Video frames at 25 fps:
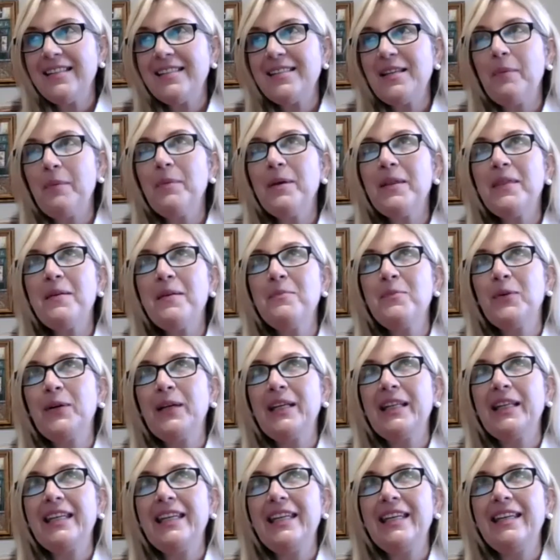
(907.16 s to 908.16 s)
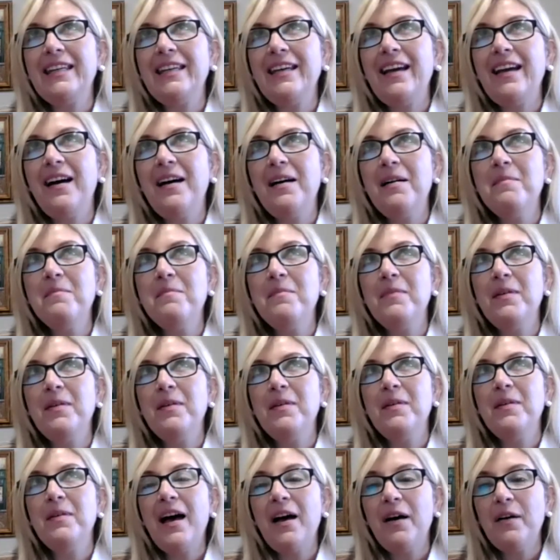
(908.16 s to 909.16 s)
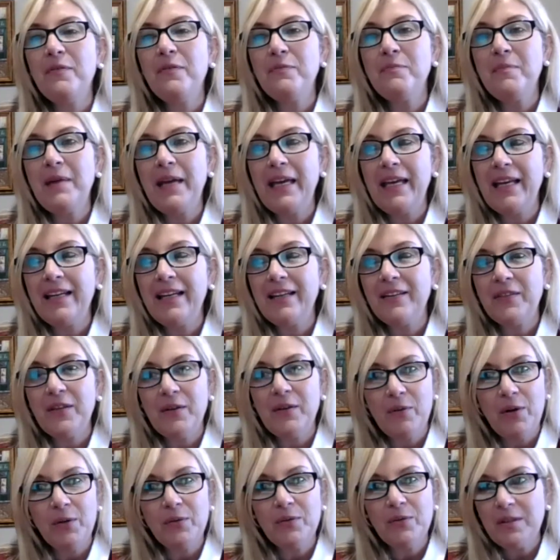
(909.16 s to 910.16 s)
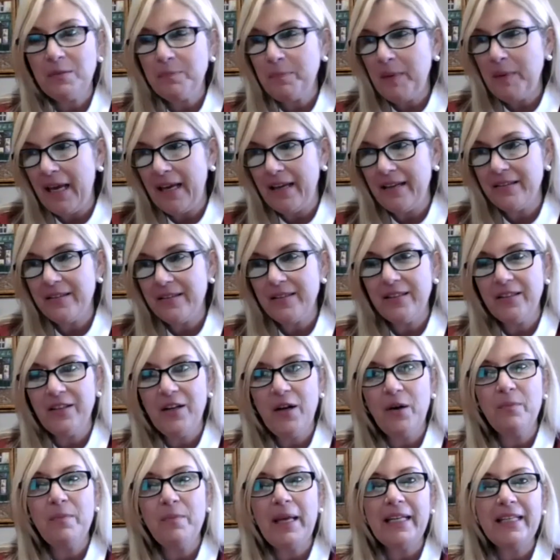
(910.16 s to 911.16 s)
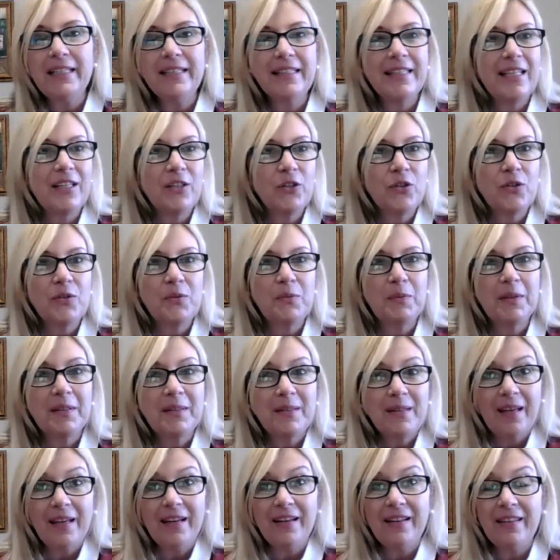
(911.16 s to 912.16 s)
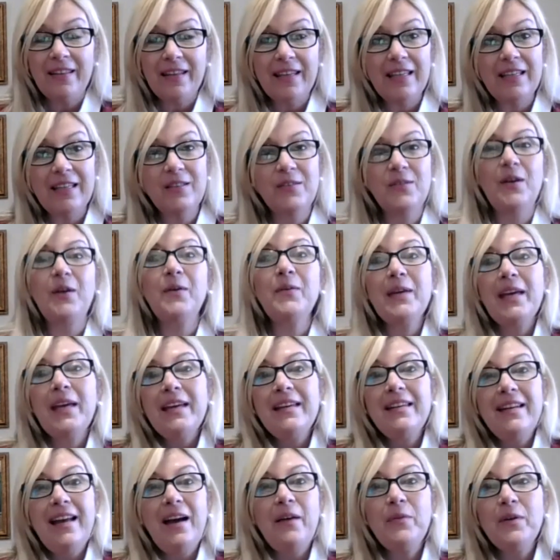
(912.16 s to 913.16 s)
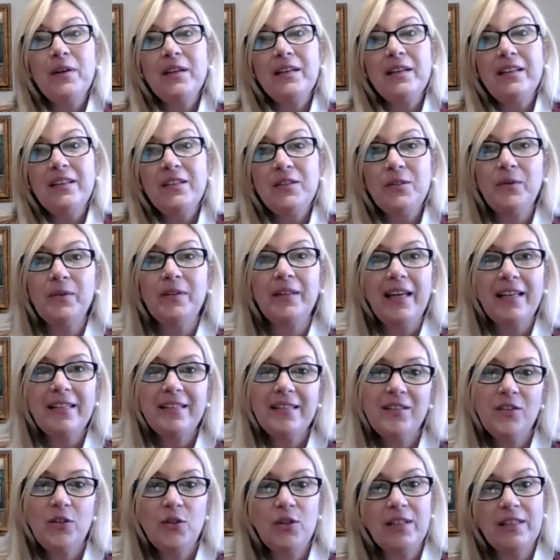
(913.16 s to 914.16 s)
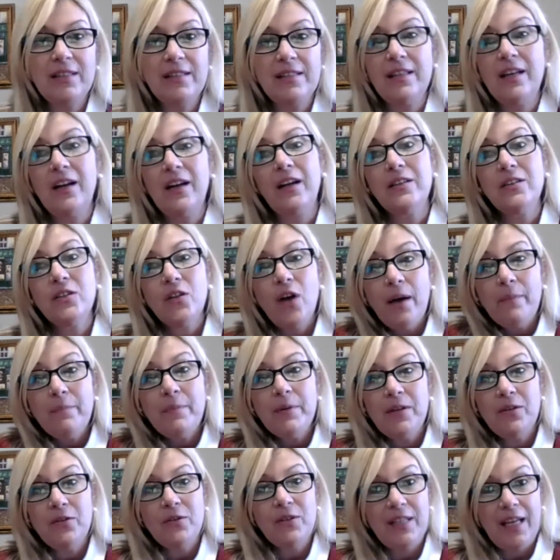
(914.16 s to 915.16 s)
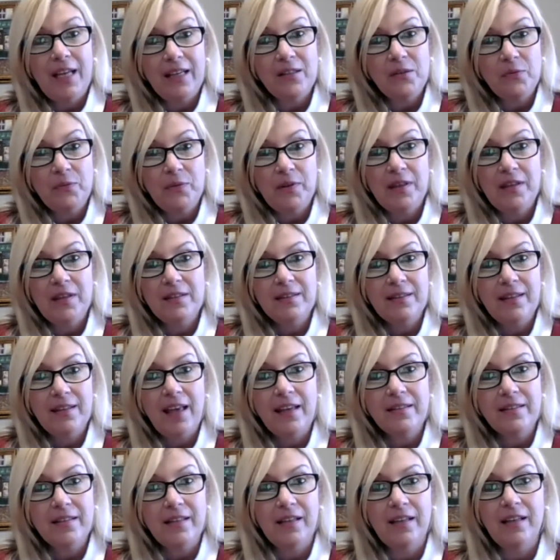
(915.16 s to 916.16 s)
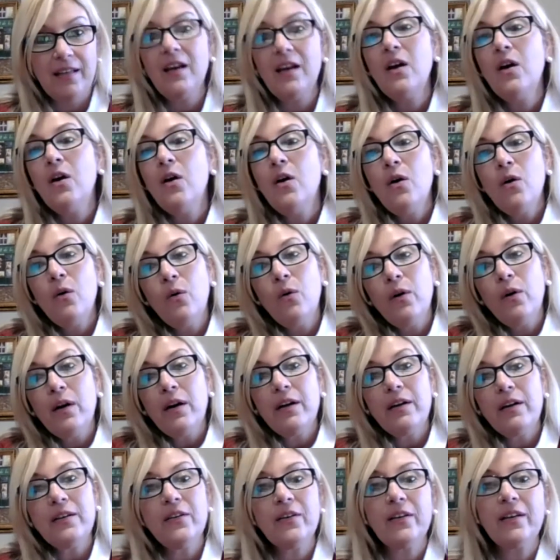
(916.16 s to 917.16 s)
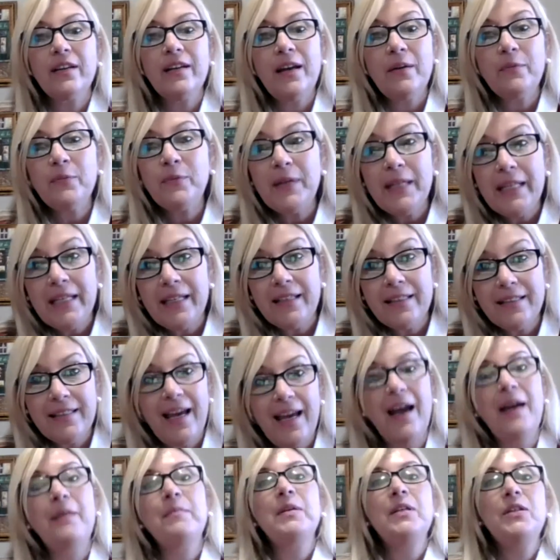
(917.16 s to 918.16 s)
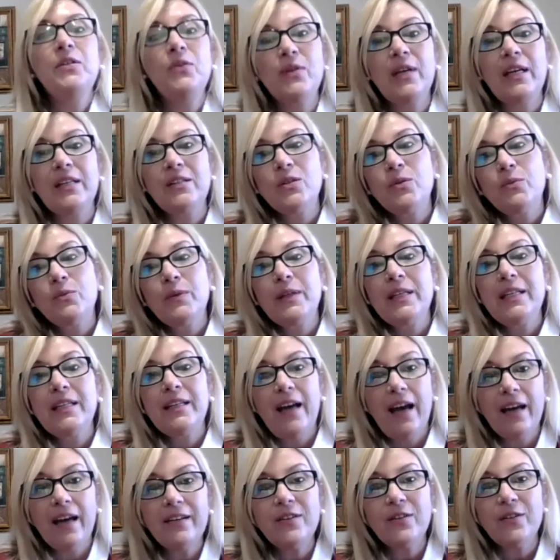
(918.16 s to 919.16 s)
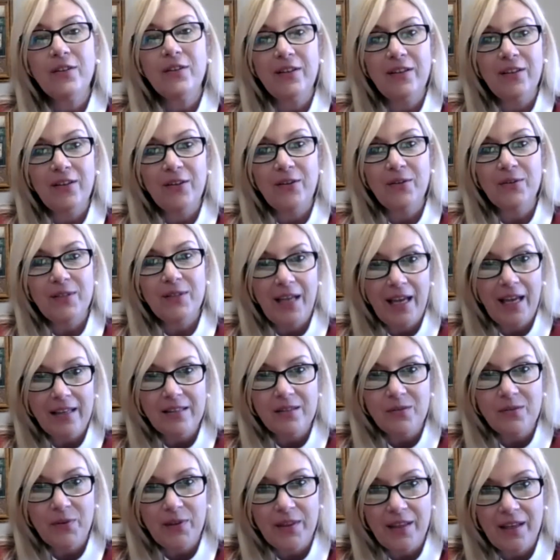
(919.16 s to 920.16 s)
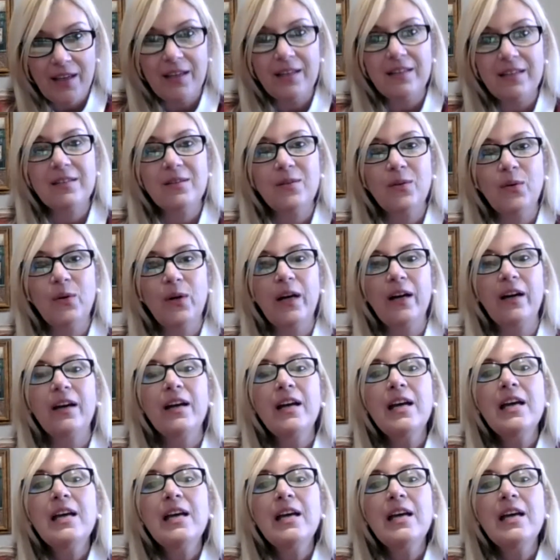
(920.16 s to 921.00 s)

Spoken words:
some of them really have made it their own space. You know, many teachers will say to the kids, okay, now we're going to do a lesson. You can sit on top of your desk for this lesson, or you're going to have reading time and you get to read under your desk for this. Or